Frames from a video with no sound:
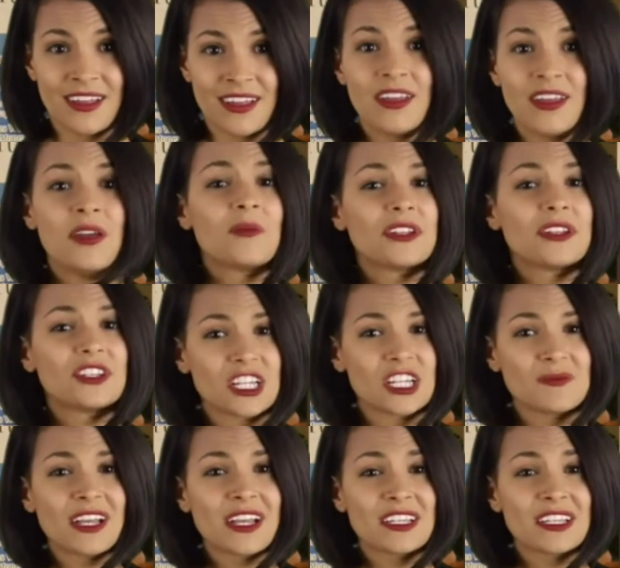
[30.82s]
But just
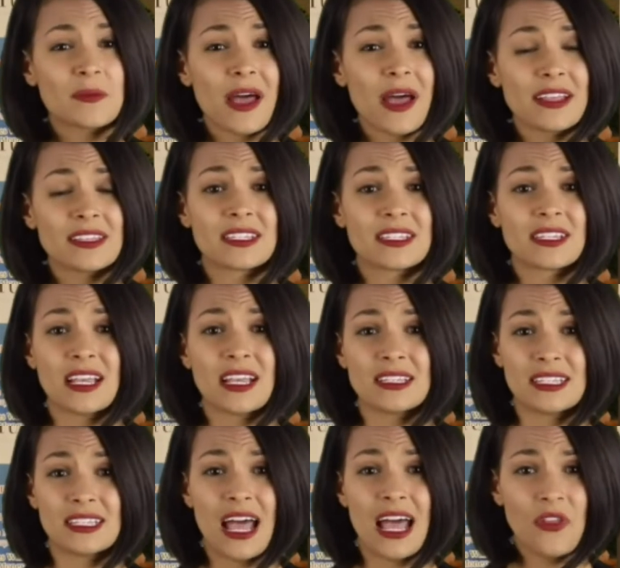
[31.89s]
because the path to success is
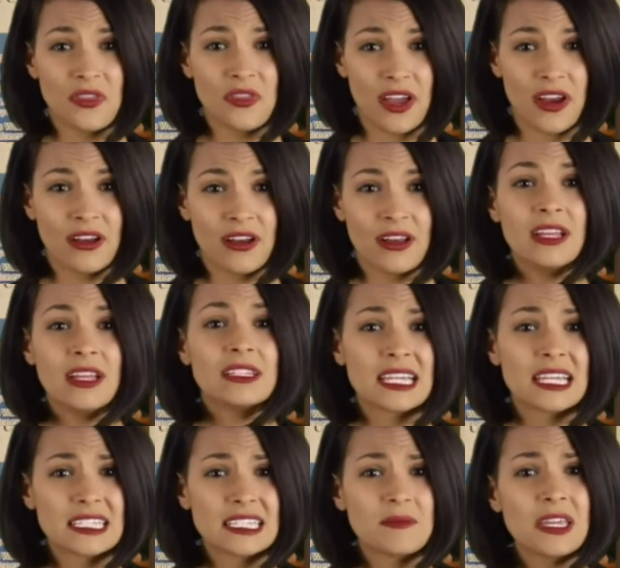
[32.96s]
out there
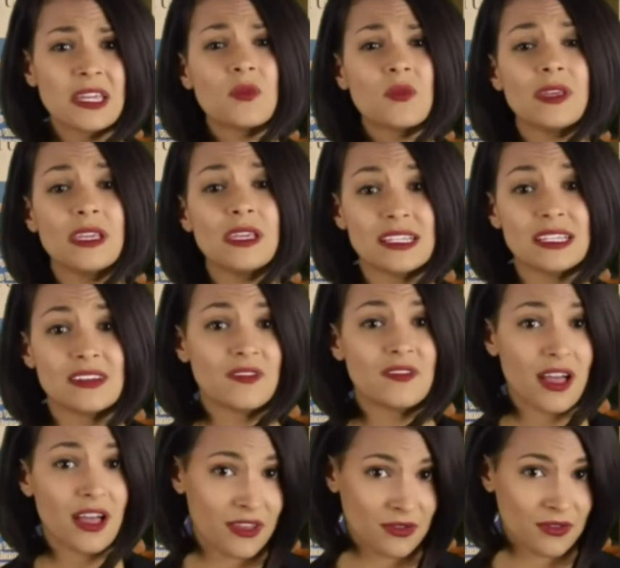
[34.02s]
doesn't mean it will be easy to
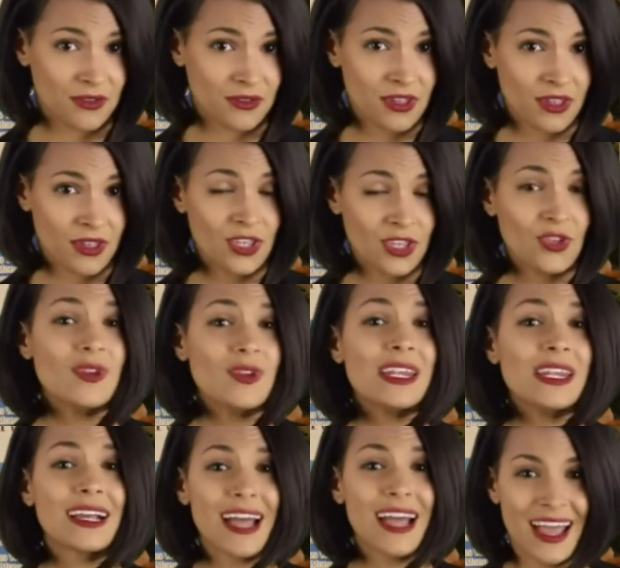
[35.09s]
follow. You need a
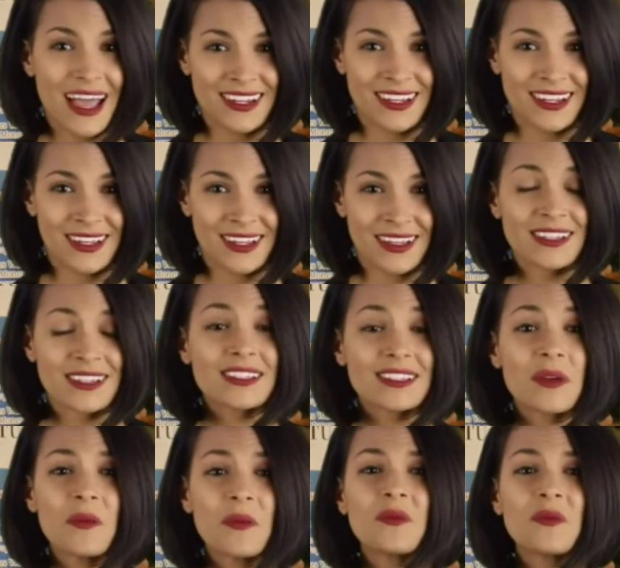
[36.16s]
guide,
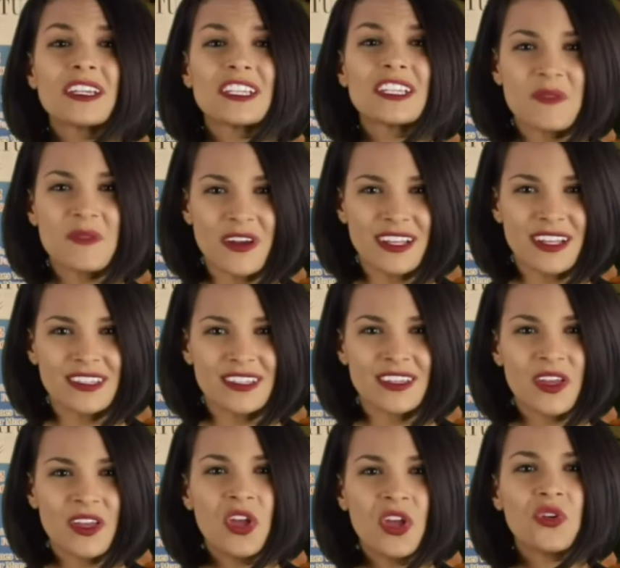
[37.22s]
someone with experience
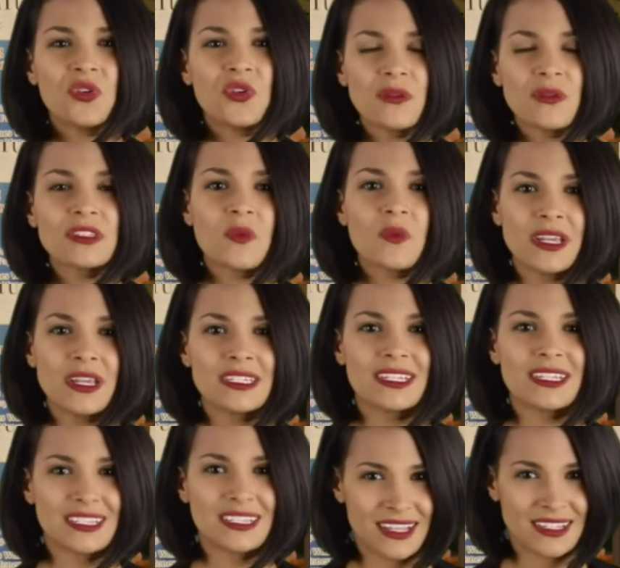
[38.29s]
who knows the way to
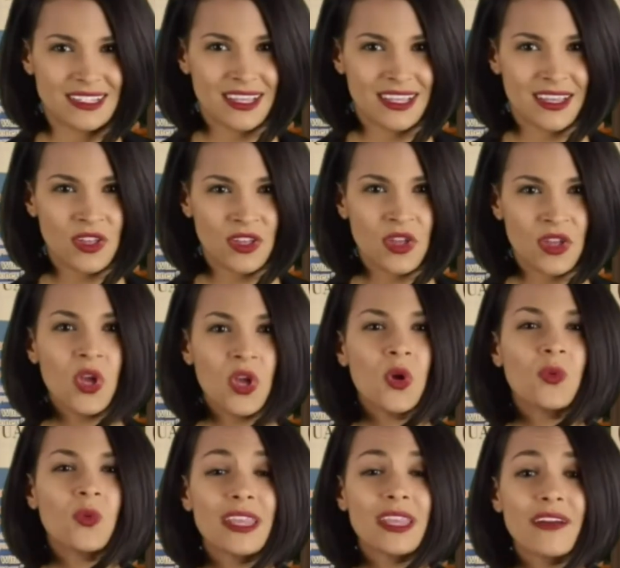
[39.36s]
success.
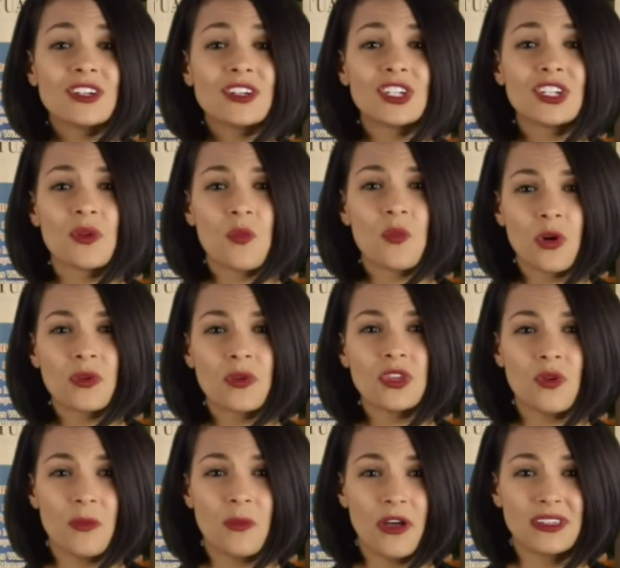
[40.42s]
We'd love to share more with you
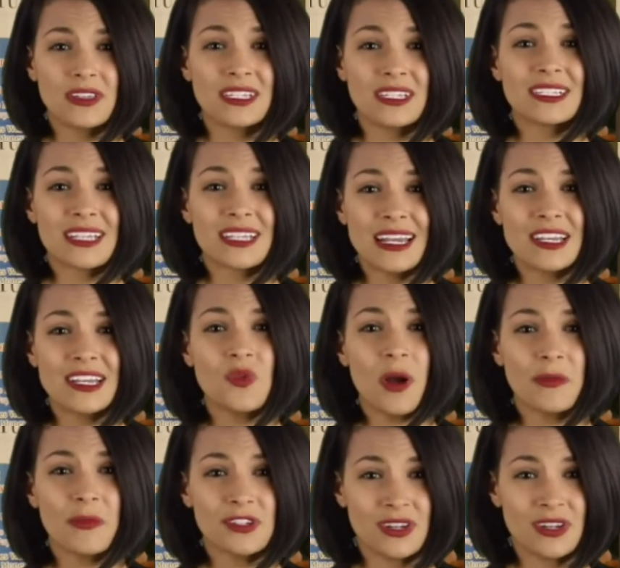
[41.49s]
about this exciting new
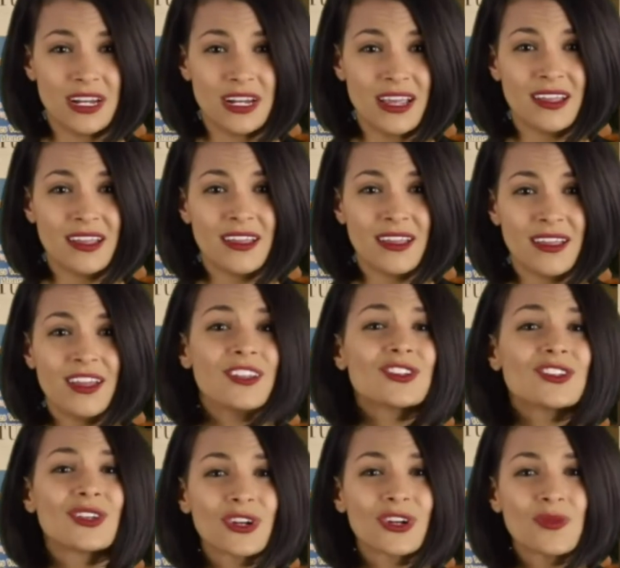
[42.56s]
opportunity. To
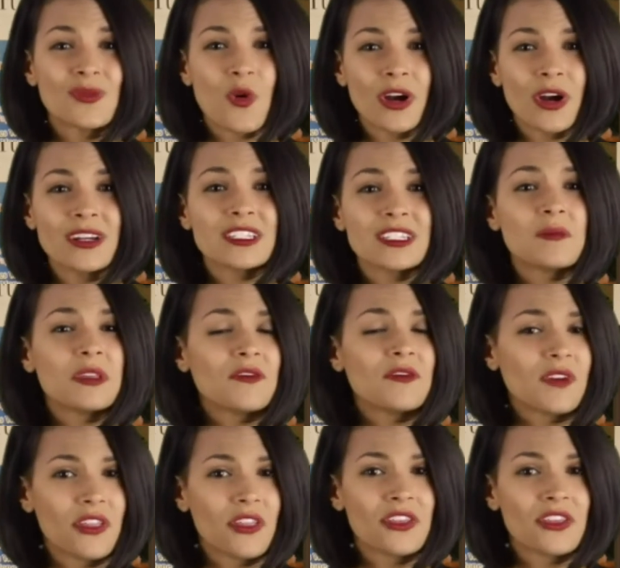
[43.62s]
learn more, simply
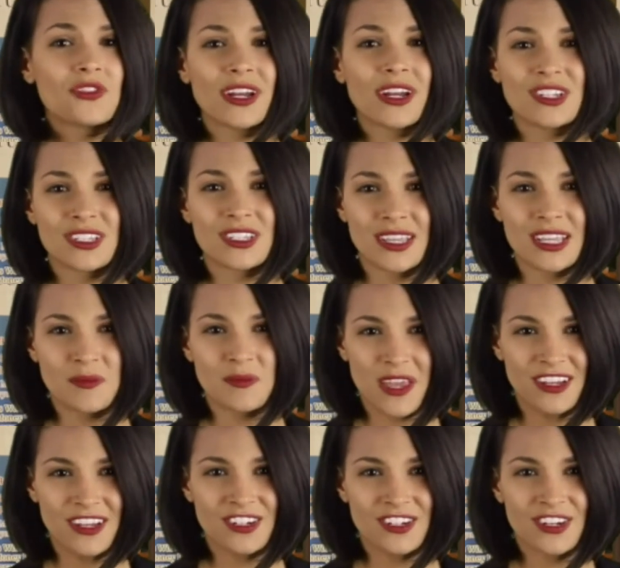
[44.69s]
follow the directions on this
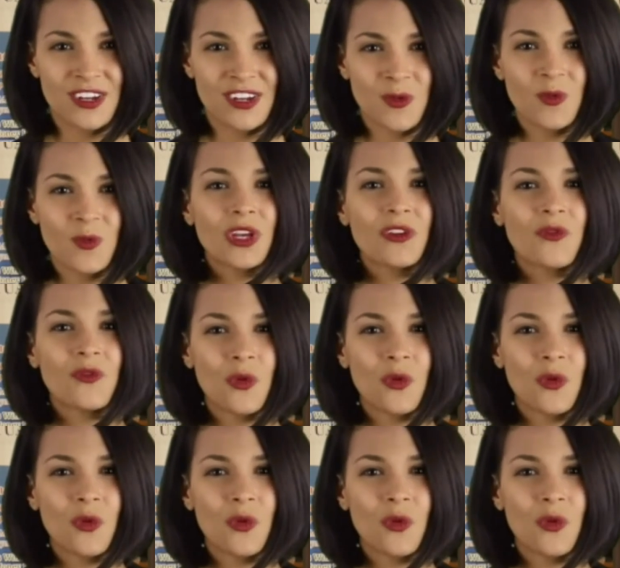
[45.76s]
page. We look forward to